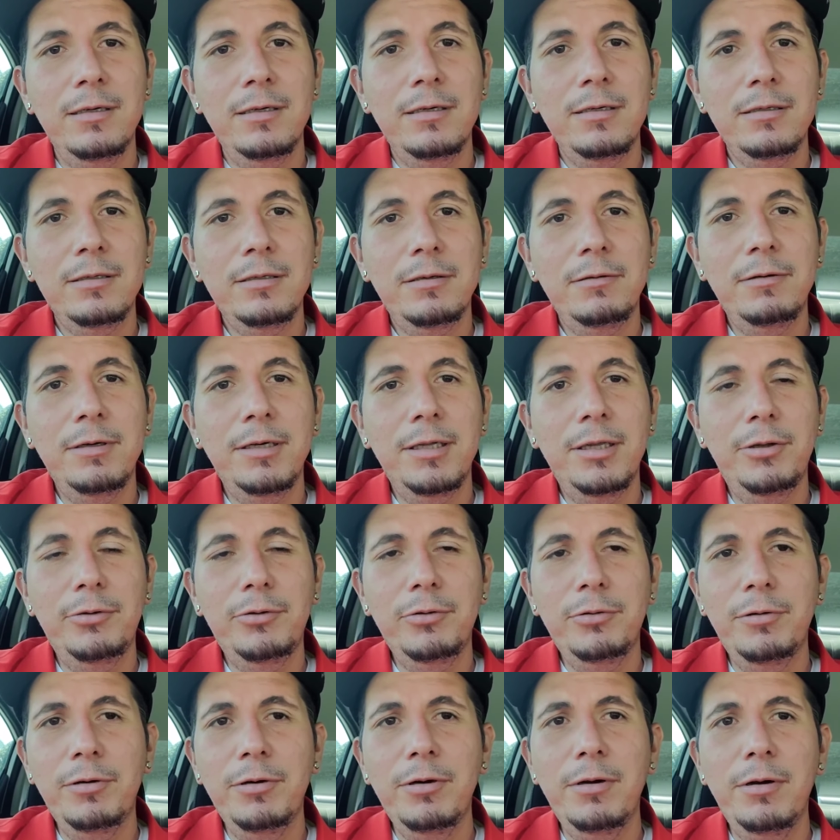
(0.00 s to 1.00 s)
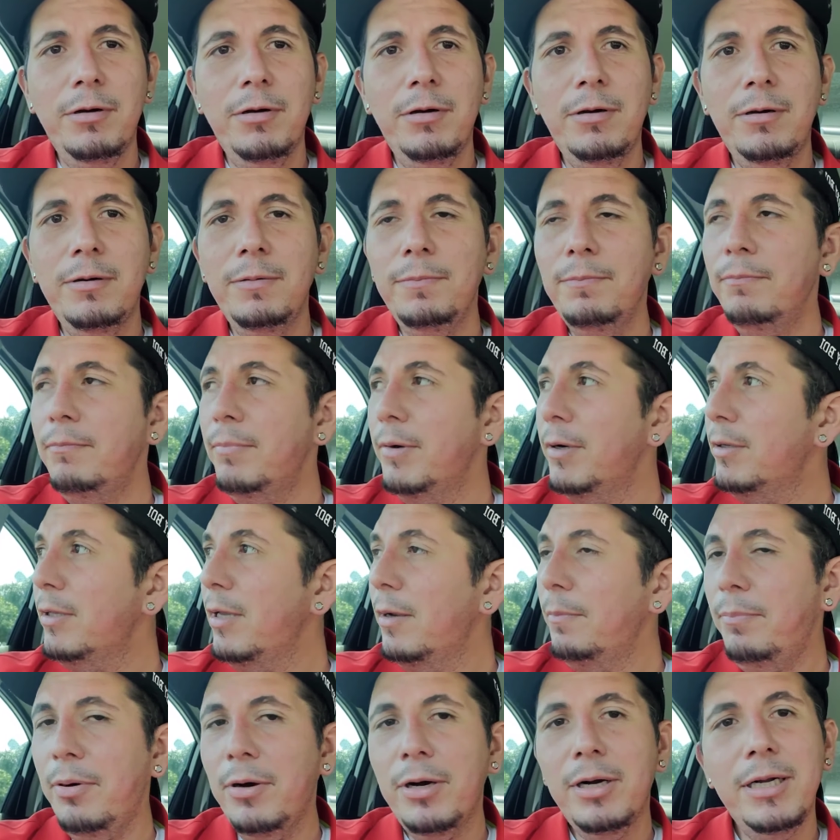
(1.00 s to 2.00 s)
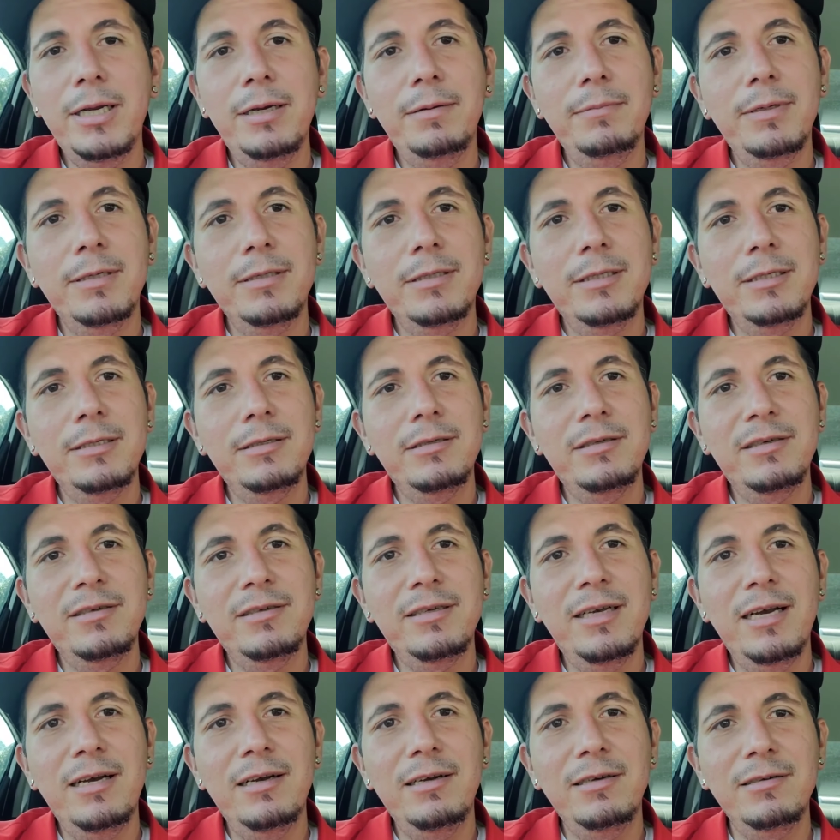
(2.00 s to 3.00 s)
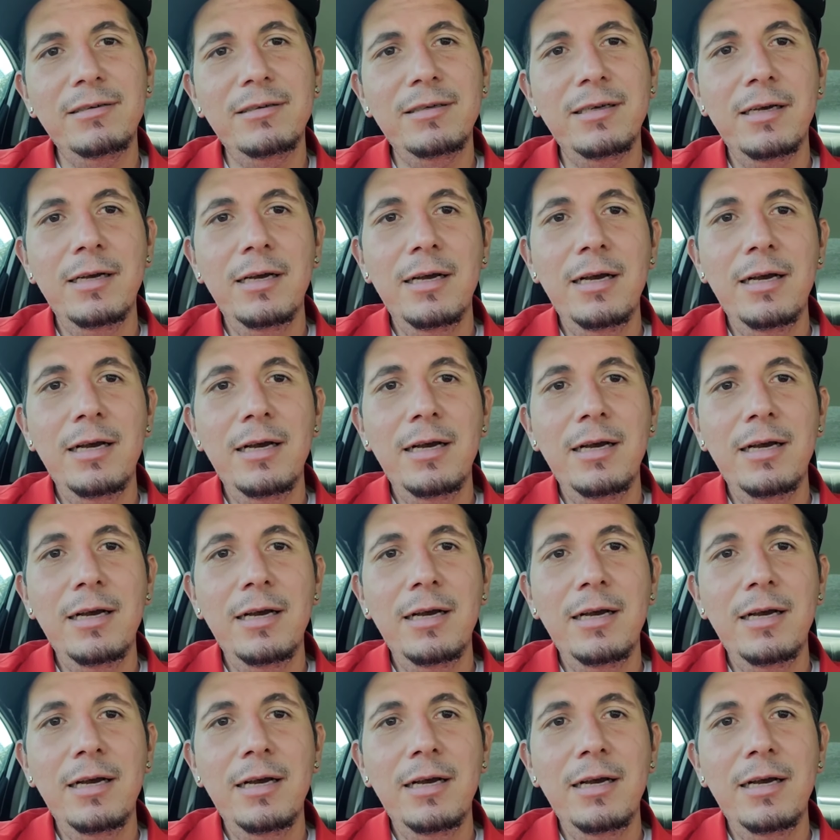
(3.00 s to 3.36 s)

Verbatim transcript: So we threw a birthday party at my sister's house.